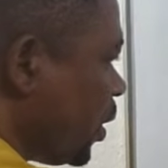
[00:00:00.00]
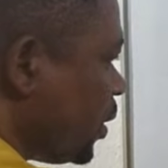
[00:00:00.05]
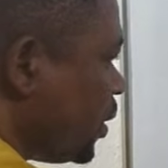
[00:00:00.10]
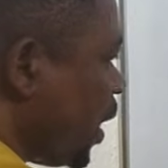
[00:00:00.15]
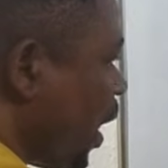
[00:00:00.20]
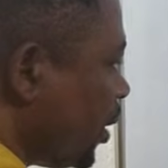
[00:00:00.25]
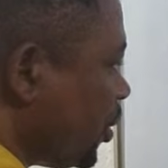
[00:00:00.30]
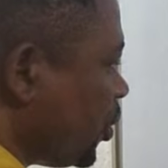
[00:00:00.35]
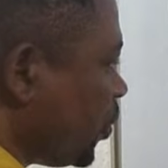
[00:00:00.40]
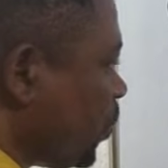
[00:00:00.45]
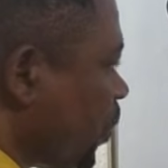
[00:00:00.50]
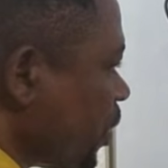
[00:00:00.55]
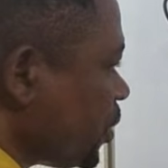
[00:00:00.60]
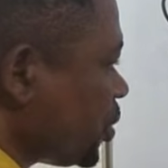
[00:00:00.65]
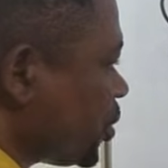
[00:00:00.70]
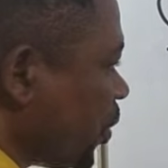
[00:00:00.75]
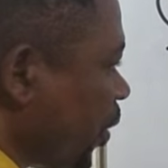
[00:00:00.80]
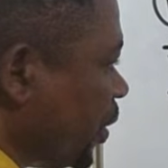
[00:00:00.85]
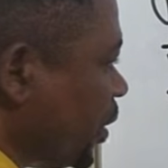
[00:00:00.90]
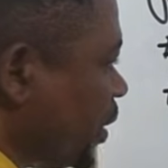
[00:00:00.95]
Now the
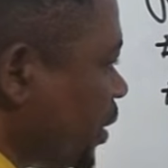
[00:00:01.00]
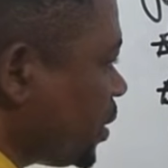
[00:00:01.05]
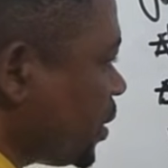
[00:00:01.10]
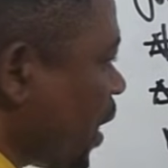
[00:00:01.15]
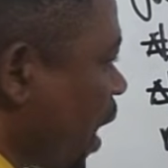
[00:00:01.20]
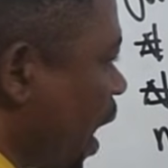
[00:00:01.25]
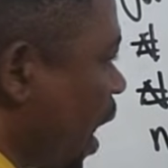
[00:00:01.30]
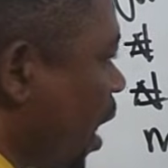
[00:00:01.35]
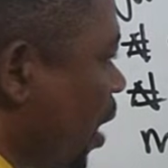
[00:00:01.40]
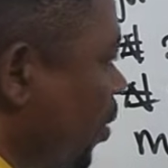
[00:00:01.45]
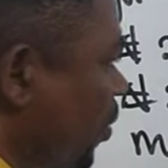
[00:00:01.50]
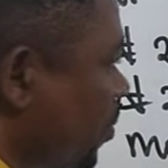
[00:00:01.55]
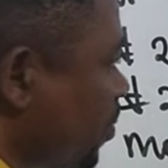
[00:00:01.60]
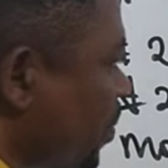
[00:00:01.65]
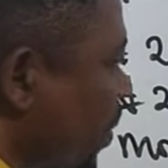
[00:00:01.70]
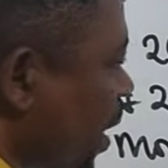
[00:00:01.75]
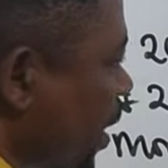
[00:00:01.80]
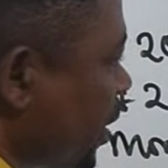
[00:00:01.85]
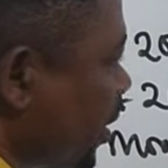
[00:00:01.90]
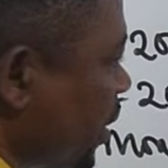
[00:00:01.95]
question is, how
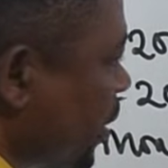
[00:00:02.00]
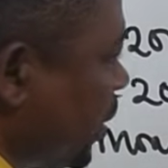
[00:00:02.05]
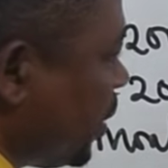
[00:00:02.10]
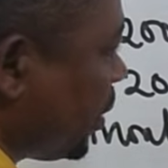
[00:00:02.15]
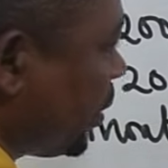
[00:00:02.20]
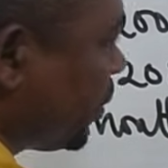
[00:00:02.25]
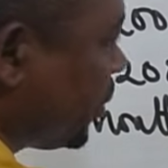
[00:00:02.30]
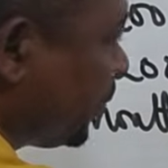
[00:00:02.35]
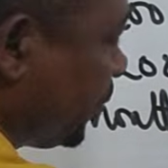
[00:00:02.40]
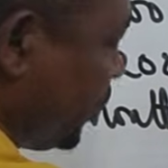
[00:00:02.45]
many